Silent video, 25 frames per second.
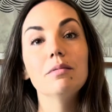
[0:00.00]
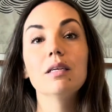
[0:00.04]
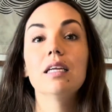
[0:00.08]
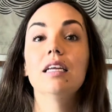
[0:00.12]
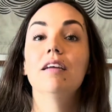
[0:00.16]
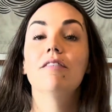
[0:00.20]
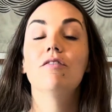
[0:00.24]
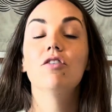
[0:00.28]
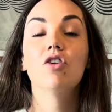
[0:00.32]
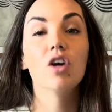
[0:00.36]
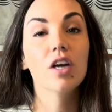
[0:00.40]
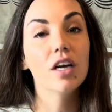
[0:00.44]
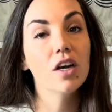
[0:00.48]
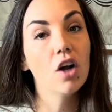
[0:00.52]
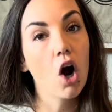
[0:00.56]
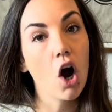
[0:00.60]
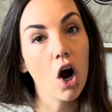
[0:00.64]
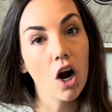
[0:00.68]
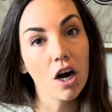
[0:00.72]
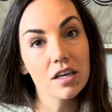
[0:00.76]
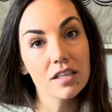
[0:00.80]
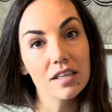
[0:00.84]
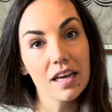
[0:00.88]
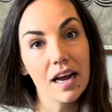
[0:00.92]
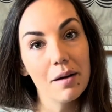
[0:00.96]
And if you're in a
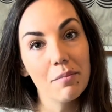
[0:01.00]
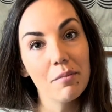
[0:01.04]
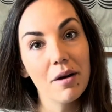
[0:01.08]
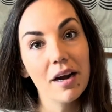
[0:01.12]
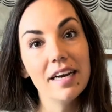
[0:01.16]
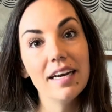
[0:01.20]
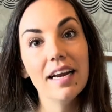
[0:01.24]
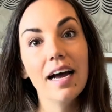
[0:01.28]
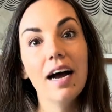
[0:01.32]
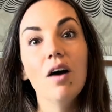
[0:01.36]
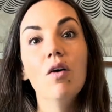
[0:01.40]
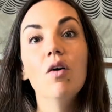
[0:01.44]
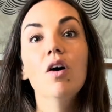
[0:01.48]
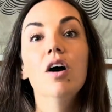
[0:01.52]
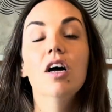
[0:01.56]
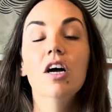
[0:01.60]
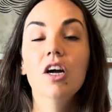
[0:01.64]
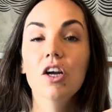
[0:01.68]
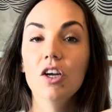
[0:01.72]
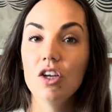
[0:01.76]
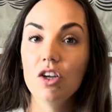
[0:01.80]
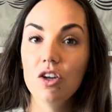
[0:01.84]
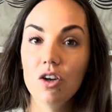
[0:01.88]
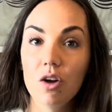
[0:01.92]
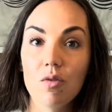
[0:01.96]
hard time right now,
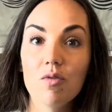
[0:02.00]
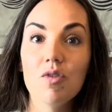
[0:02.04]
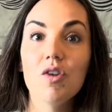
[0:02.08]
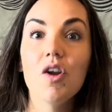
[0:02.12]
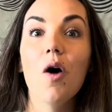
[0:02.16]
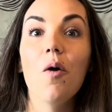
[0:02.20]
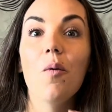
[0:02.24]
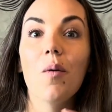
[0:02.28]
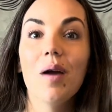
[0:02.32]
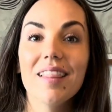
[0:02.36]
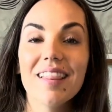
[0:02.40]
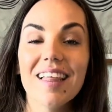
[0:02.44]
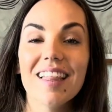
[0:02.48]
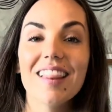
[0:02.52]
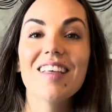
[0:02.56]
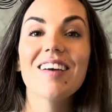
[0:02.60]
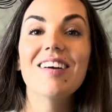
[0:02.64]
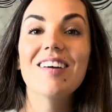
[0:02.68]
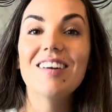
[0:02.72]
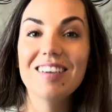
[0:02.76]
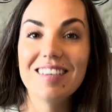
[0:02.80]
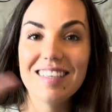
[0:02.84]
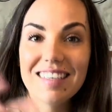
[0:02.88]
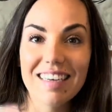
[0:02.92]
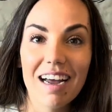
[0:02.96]
you know, knowing that the
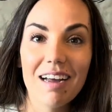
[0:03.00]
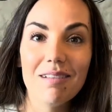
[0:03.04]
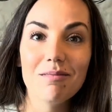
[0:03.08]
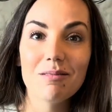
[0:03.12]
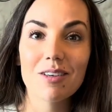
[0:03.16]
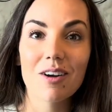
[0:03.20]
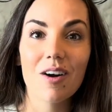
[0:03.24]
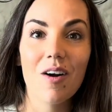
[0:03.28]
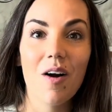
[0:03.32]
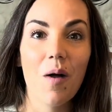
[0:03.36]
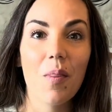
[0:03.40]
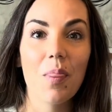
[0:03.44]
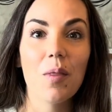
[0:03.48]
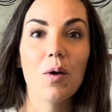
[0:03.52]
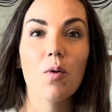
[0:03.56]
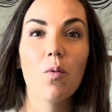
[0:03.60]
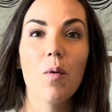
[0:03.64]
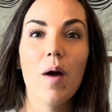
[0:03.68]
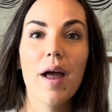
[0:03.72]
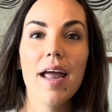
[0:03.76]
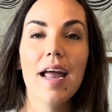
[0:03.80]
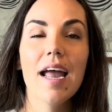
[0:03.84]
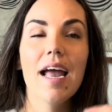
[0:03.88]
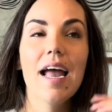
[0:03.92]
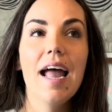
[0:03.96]
good times are on their
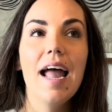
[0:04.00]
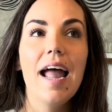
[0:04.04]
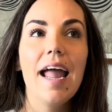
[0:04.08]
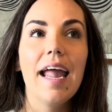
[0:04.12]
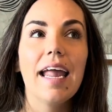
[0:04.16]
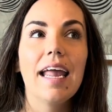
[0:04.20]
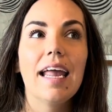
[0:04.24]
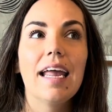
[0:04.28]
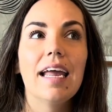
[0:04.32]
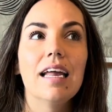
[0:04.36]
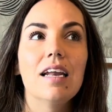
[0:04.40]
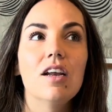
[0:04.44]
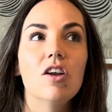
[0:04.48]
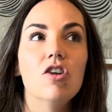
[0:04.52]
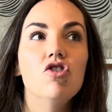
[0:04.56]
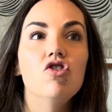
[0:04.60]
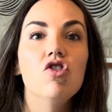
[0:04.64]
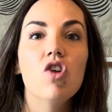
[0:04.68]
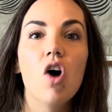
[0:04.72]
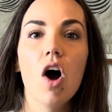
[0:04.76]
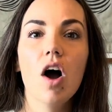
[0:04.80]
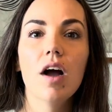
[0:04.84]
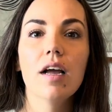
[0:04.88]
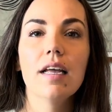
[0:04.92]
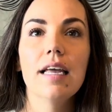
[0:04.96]
way and
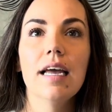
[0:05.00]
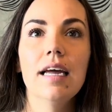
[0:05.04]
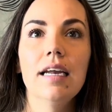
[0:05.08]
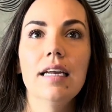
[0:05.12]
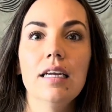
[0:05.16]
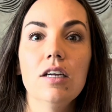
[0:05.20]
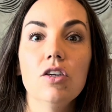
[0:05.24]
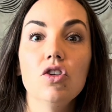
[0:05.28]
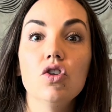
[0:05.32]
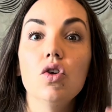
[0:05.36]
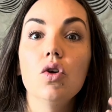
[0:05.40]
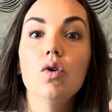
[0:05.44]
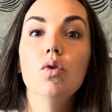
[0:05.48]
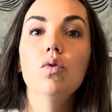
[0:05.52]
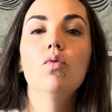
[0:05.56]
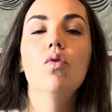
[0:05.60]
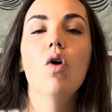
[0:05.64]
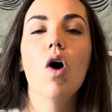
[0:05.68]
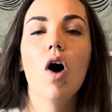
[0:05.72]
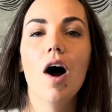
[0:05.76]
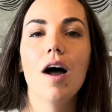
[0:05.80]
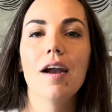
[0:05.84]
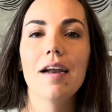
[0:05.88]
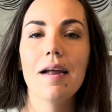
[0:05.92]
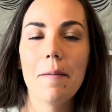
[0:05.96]
not getting too
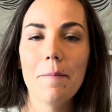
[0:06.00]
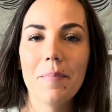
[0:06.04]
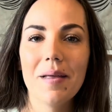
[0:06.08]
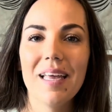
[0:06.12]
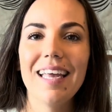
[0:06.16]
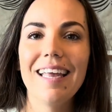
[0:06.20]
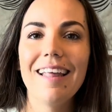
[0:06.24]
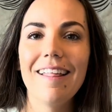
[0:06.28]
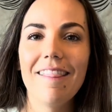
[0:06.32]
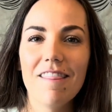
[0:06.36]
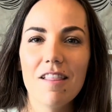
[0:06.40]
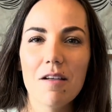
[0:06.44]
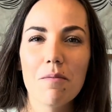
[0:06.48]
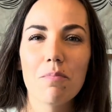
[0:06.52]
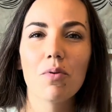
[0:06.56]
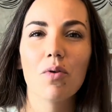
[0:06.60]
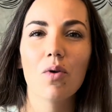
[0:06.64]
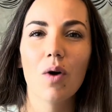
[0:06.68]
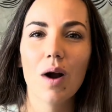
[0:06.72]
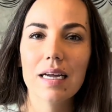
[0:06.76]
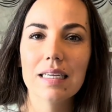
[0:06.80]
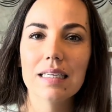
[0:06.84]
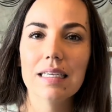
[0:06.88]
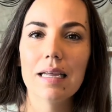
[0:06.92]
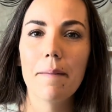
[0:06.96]
caught up in the
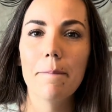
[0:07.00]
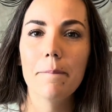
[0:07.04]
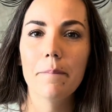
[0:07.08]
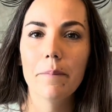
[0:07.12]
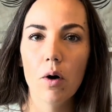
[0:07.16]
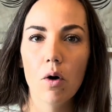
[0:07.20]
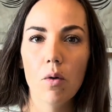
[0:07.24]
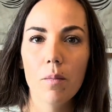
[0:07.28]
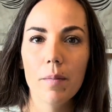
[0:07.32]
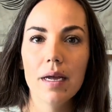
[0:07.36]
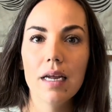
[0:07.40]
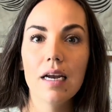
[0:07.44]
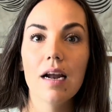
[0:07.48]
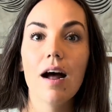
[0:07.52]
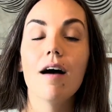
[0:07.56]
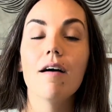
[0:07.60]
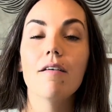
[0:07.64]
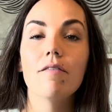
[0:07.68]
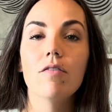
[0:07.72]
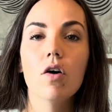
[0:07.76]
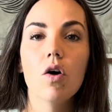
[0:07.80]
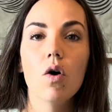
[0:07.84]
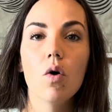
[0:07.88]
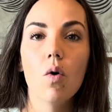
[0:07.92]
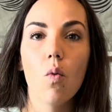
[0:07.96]
present moment of
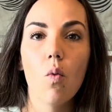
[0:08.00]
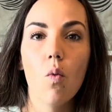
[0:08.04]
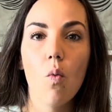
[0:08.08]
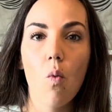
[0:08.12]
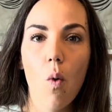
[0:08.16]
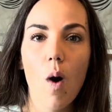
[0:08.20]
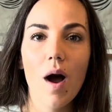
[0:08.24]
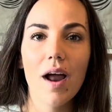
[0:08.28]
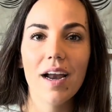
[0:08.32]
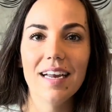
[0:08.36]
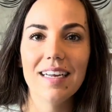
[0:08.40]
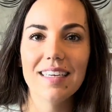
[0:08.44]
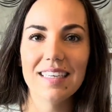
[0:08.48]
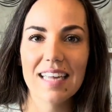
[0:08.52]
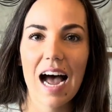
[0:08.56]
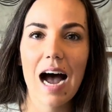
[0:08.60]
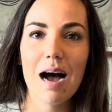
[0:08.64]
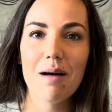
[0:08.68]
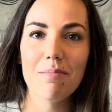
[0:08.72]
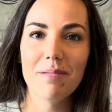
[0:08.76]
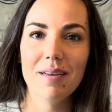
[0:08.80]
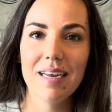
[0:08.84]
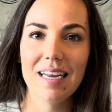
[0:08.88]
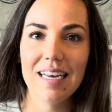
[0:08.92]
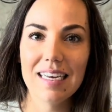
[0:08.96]
what is
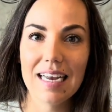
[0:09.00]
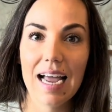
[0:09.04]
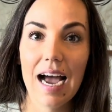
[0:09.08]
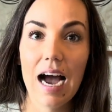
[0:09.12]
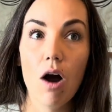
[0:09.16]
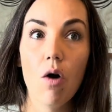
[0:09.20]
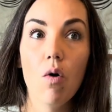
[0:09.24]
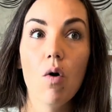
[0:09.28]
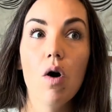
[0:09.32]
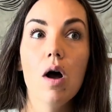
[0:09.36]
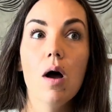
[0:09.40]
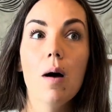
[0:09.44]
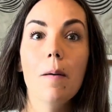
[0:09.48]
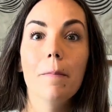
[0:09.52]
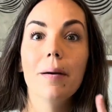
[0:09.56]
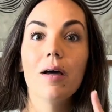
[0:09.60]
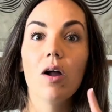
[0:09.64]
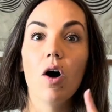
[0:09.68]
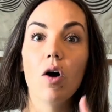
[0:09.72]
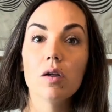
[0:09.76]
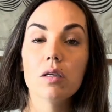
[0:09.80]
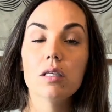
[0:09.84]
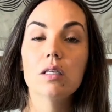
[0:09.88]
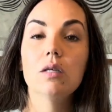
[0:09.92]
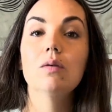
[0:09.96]
happening now, but
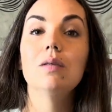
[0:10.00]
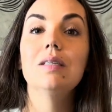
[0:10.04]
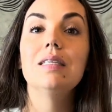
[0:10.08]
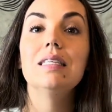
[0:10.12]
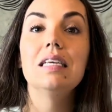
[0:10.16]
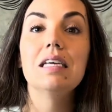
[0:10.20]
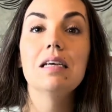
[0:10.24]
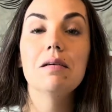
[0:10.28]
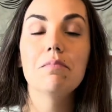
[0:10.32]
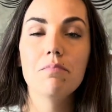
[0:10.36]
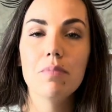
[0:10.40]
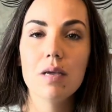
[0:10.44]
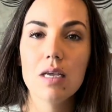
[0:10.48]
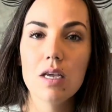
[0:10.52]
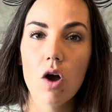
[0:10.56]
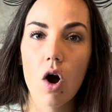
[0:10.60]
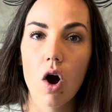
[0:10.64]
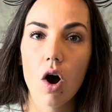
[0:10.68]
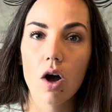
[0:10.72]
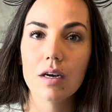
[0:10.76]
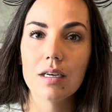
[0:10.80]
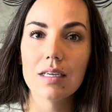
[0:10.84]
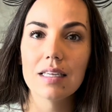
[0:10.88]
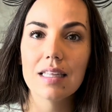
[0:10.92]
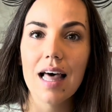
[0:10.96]
also seeing
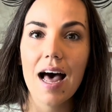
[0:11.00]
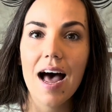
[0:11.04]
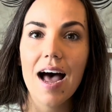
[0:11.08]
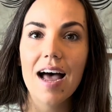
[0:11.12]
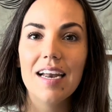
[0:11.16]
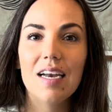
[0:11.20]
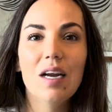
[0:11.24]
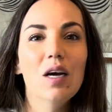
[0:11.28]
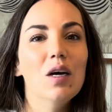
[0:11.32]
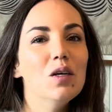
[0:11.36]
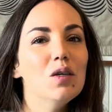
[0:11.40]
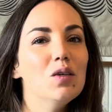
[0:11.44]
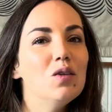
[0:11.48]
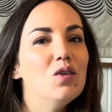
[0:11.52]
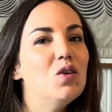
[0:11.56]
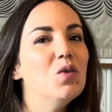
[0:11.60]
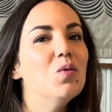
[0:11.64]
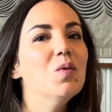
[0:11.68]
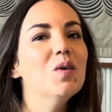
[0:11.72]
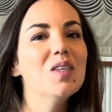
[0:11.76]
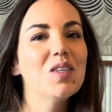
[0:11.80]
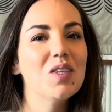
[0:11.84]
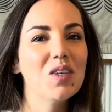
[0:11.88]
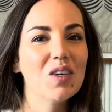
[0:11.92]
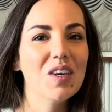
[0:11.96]
beyond that to
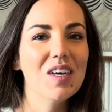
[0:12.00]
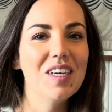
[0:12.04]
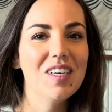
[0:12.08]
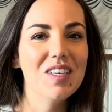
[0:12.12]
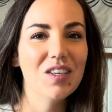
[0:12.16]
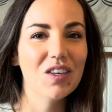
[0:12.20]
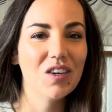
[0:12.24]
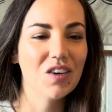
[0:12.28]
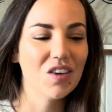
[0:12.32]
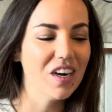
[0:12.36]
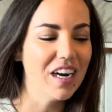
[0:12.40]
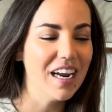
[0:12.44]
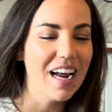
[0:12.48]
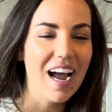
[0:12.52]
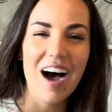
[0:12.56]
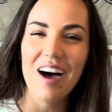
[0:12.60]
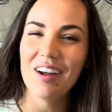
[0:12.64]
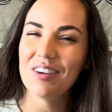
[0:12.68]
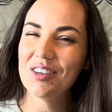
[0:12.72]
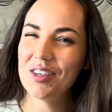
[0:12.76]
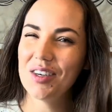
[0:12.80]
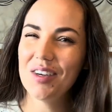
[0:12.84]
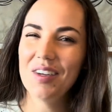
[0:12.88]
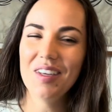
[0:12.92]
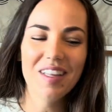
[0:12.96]
a certain degree. I'll
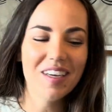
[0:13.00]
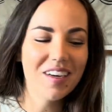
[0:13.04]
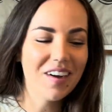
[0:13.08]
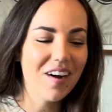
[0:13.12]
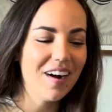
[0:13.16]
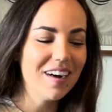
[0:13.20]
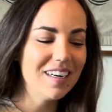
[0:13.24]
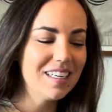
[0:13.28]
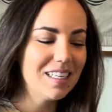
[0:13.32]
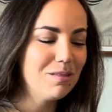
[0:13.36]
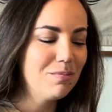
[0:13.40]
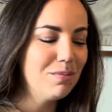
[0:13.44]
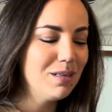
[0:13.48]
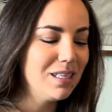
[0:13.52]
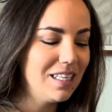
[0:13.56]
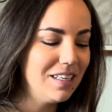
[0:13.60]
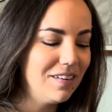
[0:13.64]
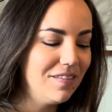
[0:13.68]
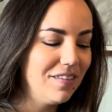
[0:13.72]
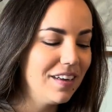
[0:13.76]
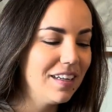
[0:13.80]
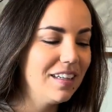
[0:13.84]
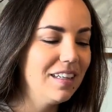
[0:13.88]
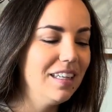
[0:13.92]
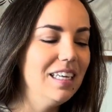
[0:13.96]
show you the cards
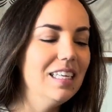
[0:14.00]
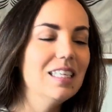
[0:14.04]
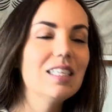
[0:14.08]
specifically.